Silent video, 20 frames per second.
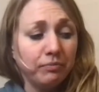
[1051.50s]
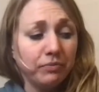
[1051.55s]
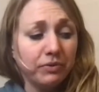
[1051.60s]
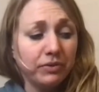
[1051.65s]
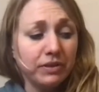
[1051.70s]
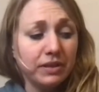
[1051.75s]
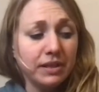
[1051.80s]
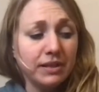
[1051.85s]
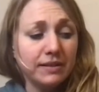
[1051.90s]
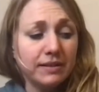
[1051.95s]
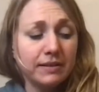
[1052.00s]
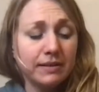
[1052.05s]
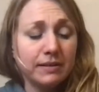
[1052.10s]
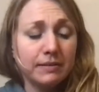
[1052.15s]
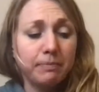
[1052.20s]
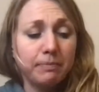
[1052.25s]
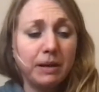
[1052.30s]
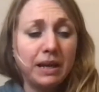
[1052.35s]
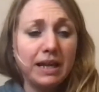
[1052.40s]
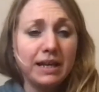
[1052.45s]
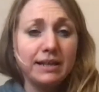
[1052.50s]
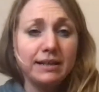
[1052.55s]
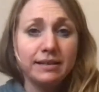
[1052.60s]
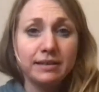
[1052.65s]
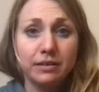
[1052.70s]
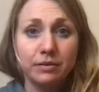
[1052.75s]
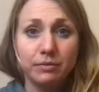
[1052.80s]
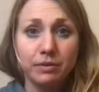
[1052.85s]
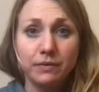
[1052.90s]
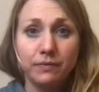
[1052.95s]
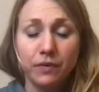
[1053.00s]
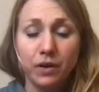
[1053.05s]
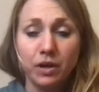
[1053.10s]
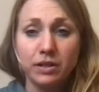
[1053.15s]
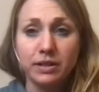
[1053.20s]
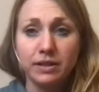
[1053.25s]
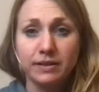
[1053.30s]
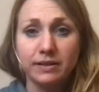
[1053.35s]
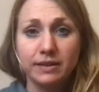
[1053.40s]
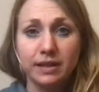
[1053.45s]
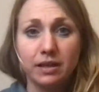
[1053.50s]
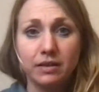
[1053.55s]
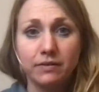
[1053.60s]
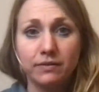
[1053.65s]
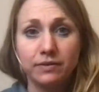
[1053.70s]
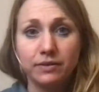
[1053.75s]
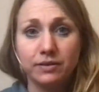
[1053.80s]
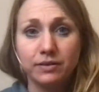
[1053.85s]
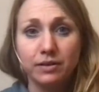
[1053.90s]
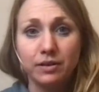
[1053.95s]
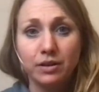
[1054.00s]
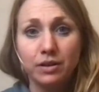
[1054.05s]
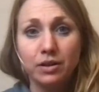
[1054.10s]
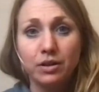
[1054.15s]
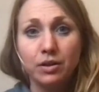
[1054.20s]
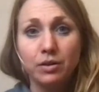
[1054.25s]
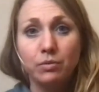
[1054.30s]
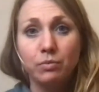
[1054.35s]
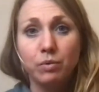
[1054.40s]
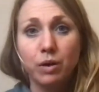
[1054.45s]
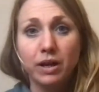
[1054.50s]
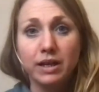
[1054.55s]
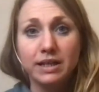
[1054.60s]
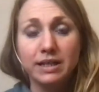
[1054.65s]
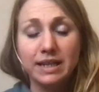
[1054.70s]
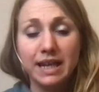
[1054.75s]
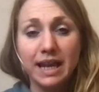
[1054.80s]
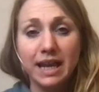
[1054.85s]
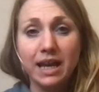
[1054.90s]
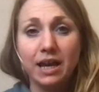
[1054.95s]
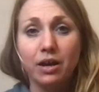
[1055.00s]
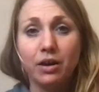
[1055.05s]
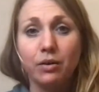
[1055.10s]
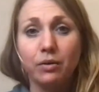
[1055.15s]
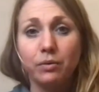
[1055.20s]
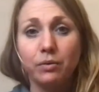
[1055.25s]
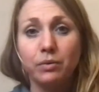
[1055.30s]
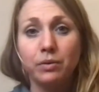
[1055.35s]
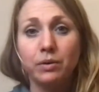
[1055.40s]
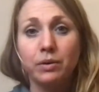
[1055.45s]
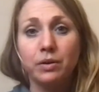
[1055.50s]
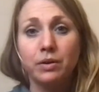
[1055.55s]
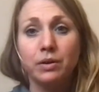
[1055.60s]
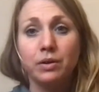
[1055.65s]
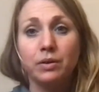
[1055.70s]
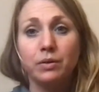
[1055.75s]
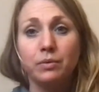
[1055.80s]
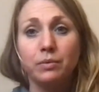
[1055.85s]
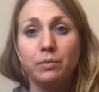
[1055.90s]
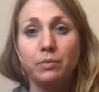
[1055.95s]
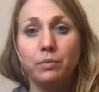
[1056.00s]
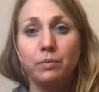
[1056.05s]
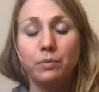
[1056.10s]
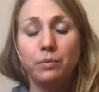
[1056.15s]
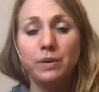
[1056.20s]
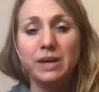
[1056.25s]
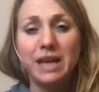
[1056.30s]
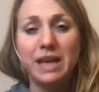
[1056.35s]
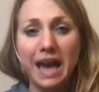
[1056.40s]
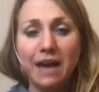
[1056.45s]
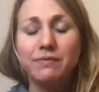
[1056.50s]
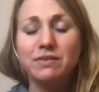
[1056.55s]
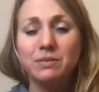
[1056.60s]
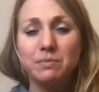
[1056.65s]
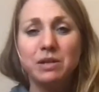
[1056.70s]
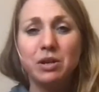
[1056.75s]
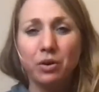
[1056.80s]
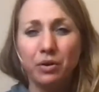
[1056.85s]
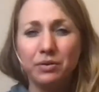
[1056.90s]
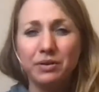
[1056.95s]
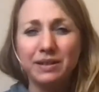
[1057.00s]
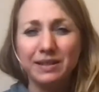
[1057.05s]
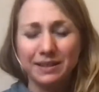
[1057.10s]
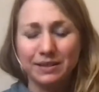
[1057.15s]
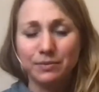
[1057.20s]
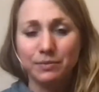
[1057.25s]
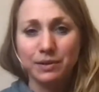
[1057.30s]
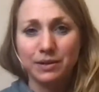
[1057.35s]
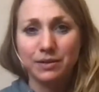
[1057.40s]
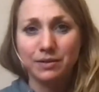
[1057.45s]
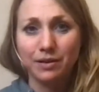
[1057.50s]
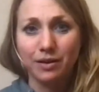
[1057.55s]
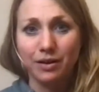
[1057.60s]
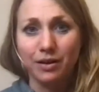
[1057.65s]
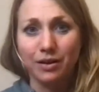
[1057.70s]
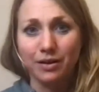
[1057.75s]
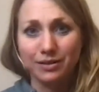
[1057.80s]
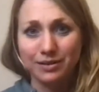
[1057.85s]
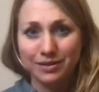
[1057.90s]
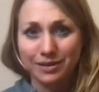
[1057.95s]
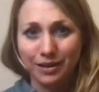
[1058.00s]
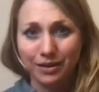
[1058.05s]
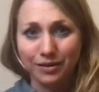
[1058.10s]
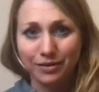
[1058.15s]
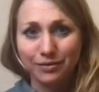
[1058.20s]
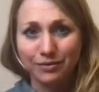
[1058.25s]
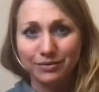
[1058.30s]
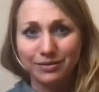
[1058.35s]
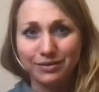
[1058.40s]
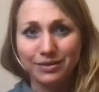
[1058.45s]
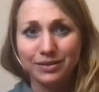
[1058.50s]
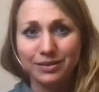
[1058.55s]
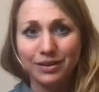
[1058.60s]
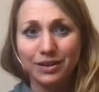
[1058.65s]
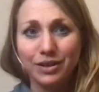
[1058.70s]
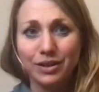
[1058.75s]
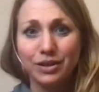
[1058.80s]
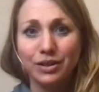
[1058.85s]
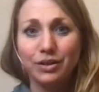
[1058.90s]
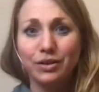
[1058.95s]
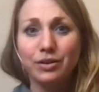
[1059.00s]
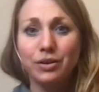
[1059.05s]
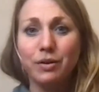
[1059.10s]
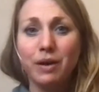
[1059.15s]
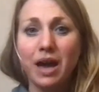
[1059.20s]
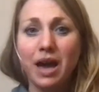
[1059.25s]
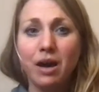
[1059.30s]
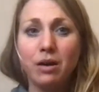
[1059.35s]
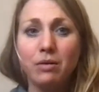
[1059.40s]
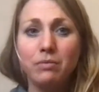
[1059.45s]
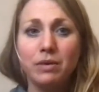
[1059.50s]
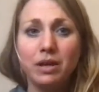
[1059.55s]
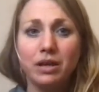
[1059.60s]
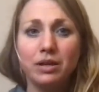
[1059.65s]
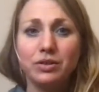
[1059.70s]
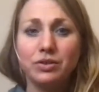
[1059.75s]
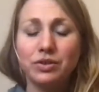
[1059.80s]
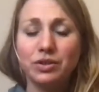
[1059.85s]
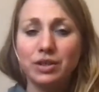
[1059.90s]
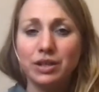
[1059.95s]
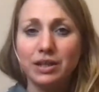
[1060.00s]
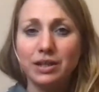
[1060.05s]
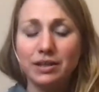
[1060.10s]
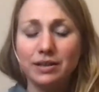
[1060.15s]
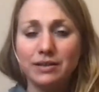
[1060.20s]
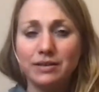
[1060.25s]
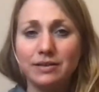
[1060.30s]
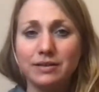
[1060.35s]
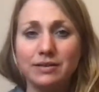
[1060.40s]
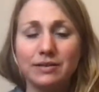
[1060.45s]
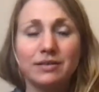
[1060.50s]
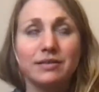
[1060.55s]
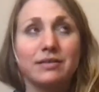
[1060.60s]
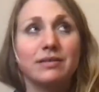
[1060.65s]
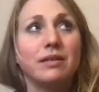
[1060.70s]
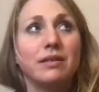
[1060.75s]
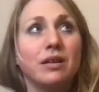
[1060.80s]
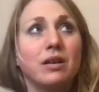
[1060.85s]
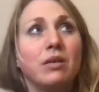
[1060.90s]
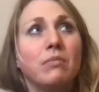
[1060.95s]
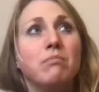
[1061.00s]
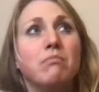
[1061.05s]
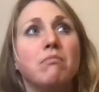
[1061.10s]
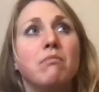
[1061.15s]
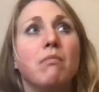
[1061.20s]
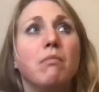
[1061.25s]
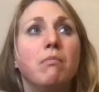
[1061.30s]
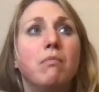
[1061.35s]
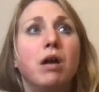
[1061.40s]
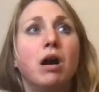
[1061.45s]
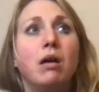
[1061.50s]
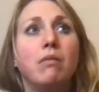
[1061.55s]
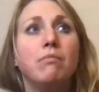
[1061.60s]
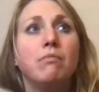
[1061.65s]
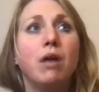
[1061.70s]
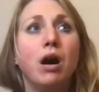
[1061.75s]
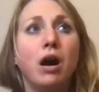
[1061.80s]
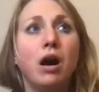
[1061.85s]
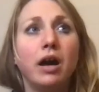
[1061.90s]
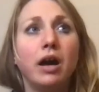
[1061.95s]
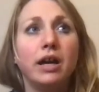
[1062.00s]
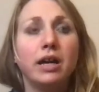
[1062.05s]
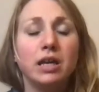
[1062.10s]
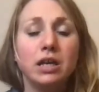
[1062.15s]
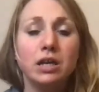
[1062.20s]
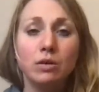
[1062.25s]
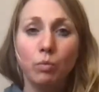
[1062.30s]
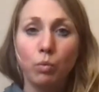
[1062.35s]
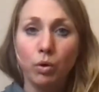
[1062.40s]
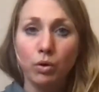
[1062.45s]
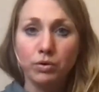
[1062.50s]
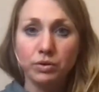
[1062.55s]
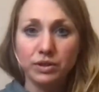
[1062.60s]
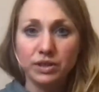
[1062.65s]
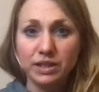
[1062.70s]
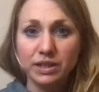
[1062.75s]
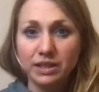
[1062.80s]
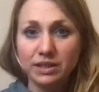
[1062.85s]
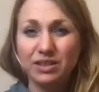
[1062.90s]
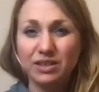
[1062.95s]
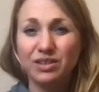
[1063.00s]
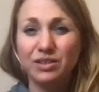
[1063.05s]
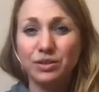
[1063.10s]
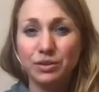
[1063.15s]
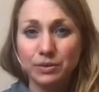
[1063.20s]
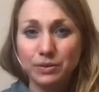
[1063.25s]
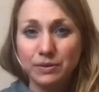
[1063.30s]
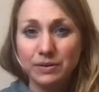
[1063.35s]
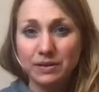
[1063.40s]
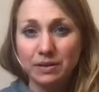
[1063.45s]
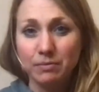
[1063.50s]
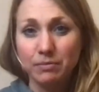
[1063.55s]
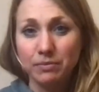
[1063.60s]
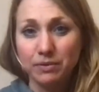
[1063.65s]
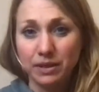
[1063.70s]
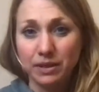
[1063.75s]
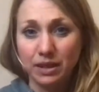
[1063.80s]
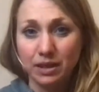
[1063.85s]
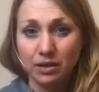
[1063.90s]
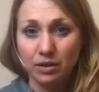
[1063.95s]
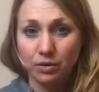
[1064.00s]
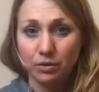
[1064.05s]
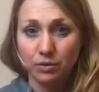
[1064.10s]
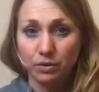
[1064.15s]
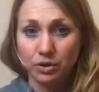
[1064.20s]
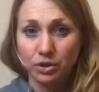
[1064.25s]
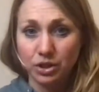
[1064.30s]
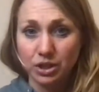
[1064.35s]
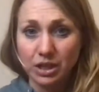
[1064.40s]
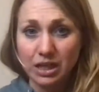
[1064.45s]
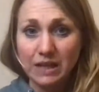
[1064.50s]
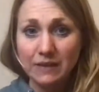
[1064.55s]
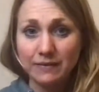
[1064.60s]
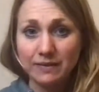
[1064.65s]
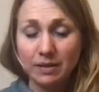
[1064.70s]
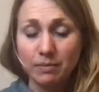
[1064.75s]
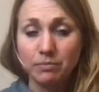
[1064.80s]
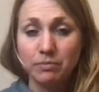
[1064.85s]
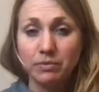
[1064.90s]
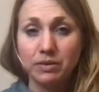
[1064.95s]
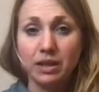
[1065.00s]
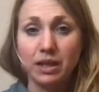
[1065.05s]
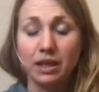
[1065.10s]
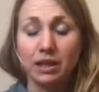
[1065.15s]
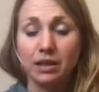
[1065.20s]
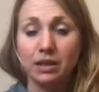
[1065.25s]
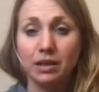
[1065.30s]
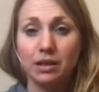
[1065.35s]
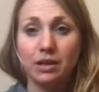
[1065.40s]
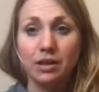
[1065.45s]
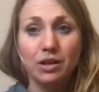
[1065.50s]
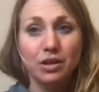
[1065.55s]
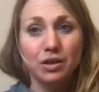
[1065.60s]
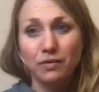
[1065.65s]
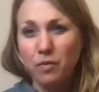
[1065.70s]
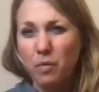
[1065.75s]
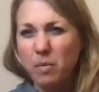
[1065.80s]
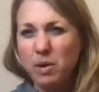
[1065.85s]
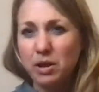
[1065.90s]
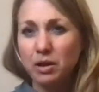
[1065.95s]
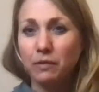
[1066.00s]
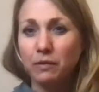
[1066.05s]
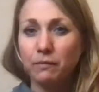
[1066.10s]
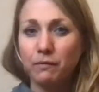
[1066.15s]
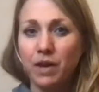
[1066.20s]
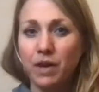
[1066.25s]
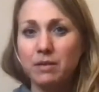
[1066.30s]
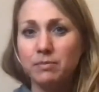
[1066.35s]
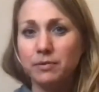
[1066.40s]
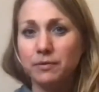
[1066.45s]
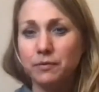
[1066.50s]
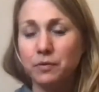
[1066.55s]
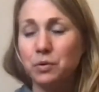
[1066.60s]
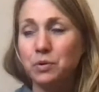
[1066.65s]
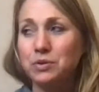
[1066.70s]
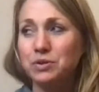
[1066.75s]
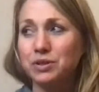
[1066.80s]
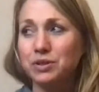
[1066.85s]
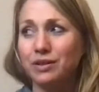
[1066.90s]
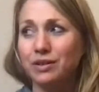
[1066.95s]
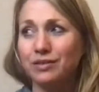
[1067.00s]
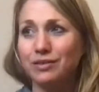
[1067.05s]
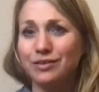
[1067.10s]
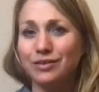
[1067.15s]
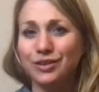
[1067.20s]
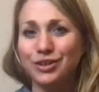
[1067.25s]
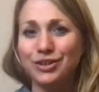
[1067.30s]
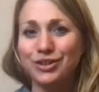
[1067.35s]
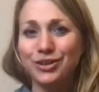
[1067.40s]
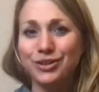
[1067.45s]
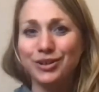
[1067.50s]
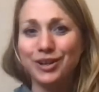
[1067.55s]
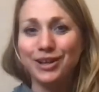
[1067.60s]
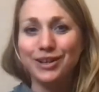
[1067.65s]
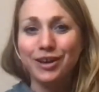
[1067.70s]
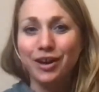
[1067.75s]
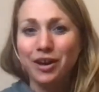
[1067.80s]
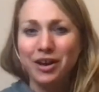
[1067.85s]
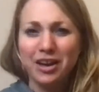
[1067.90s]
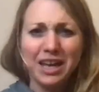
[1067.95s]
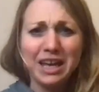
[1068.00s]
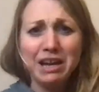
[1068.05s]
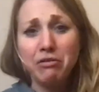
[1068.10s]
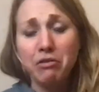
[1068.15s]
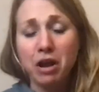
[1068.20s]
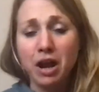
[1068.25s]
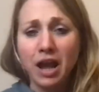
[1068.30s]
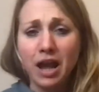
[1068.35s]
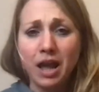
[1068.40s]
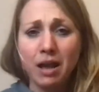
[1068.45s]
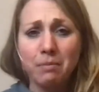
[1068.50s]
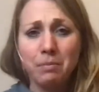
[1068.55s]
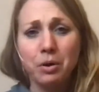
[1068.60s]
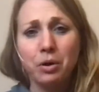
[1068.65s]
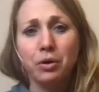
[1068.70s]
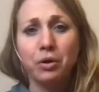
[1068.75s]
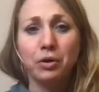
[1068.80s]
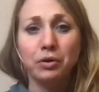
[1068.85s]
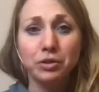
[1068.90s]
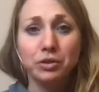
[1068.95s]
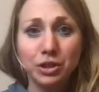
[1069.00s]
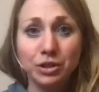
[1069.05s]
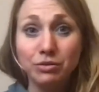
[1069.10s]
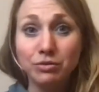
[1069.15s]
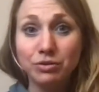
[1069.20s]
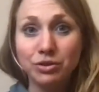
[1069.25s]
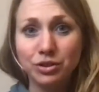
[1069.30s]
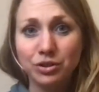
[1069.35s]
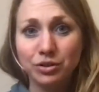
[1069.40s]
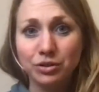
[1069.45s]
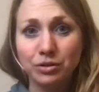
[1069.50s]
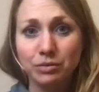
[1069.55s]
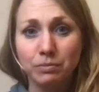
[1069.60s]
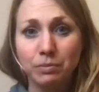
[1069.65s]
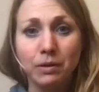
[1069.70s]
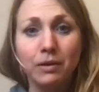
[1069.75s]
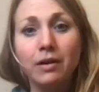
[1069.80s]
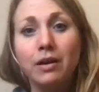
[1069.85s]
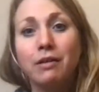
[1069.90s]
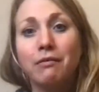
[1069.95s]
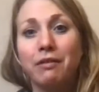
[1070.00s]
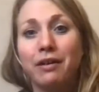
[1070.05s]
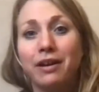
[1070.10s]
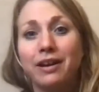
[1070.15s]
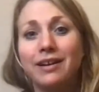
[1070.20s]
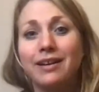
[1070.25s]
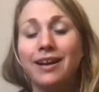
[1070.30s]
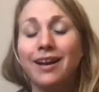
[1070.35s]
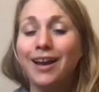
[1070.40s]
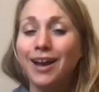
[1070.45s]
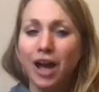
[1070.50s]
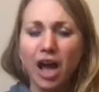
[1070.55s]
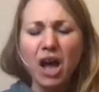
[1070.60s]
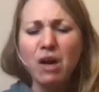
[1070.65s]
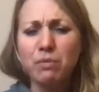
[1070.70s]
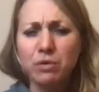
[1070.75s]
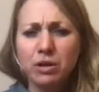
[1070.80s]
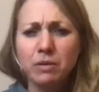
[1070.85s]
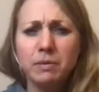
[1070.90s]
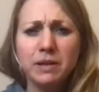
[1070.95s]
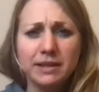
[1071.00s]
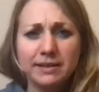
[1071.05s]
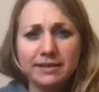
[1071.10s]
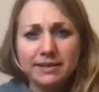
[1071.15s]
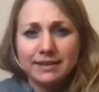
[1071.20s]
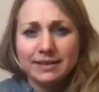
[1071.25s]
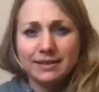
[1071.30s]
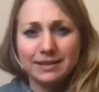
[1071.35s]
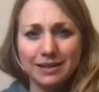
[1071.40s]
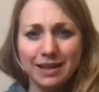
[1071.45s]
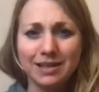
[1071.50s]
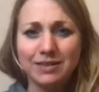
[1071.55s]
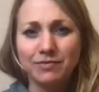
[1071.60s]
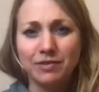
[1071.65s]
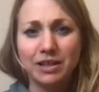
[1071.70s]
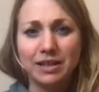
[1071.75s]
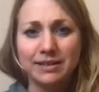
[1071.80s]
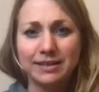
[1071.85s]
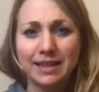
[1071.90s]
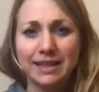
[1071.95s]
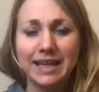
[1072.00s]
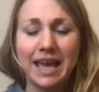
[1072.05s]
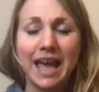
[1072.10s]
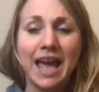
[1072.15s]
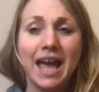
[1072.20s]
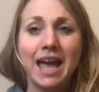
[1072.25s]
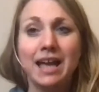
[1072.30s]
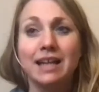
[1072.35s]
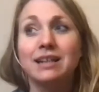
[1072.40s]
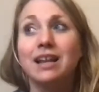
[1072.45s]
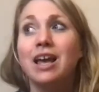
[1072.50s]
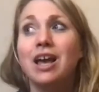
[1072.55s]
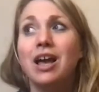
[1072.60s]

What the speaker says: this place that we find ourselves right now, we have to be honest with ourselves. How much is my wanting to do something or achieve something for my own fame or fortune? Like, here I am on YouTube, right? I want to be as successful as I can.